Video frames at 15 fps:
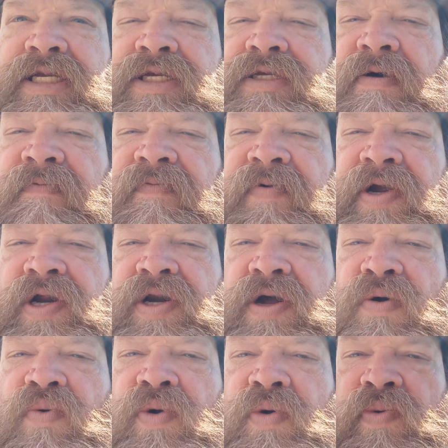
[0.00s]
figuring out what we're
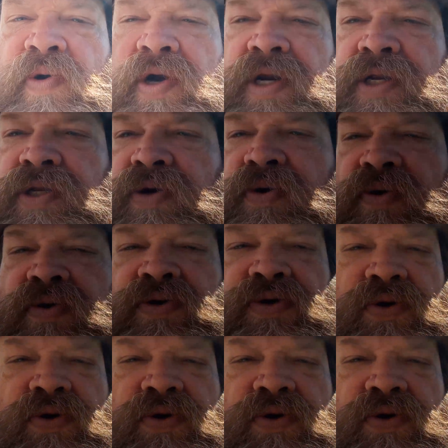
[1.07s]
going to do to